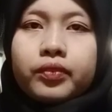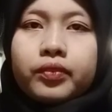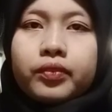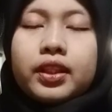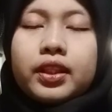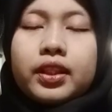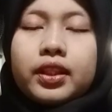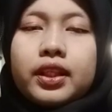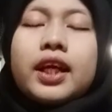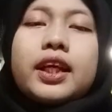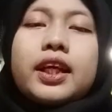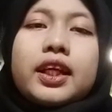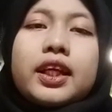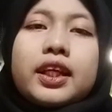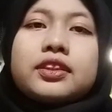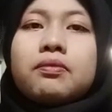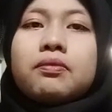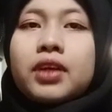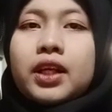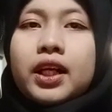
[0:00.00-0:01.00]
In
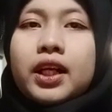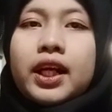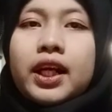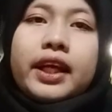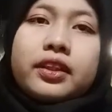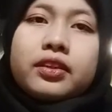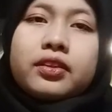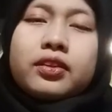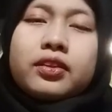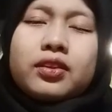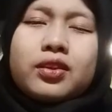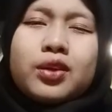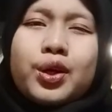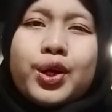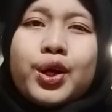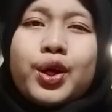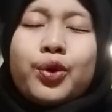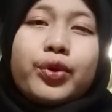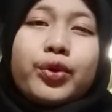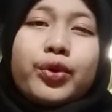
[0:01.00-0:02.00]
summary,
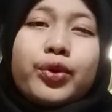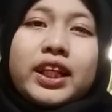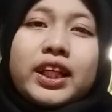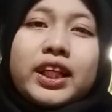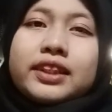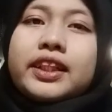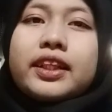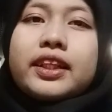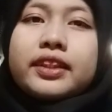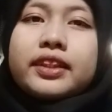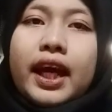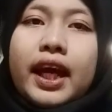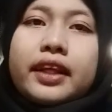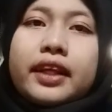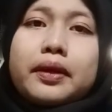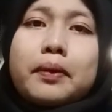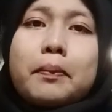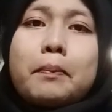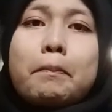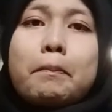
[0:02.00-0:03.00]
we can see that the
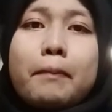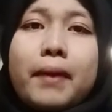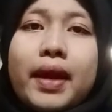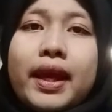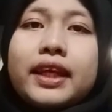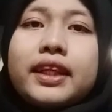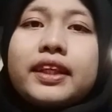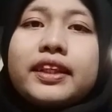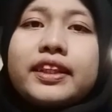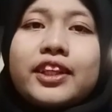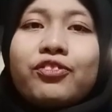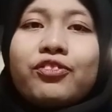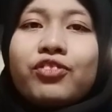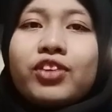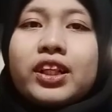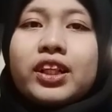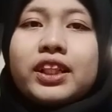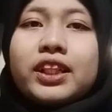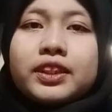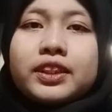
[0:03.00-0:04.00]
main
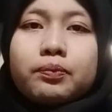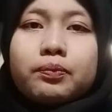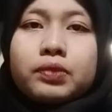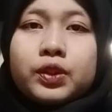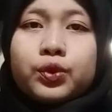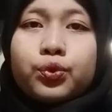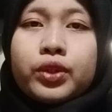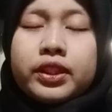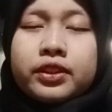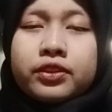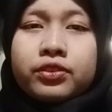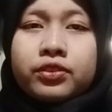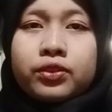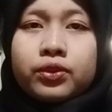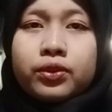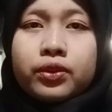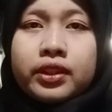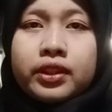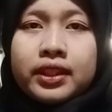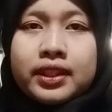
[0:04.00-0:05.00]
difference between
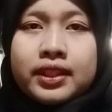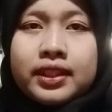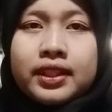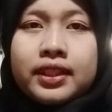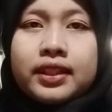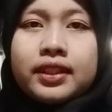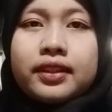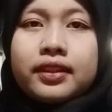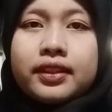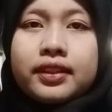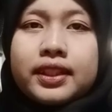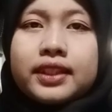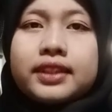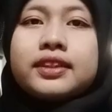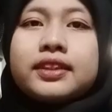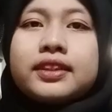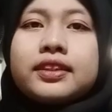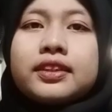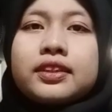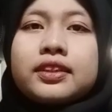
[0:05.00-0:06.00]
this
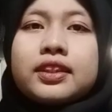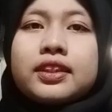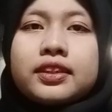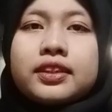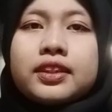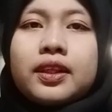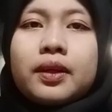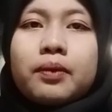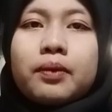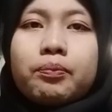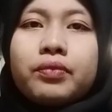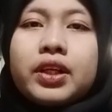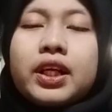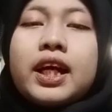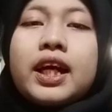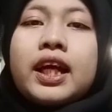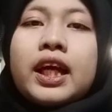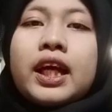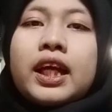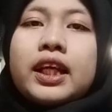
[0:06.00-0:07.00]
system
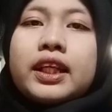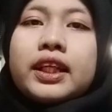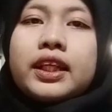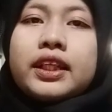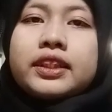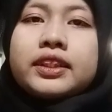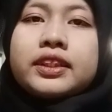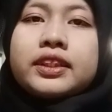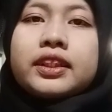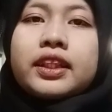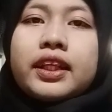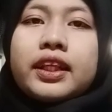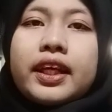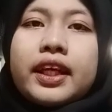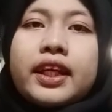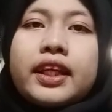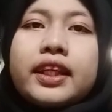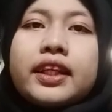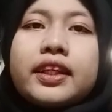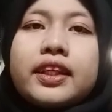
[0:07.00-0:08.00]
is
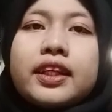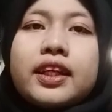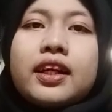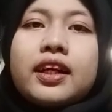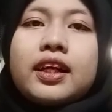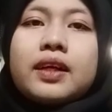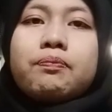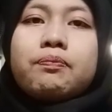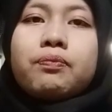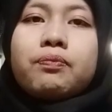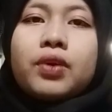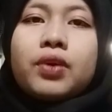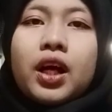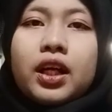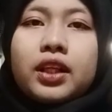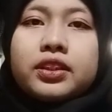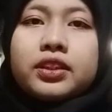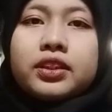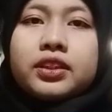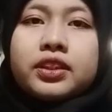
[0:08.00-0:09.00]
India
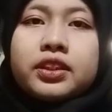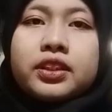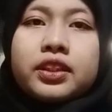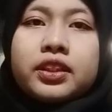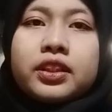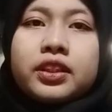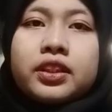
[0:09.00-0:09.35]
approach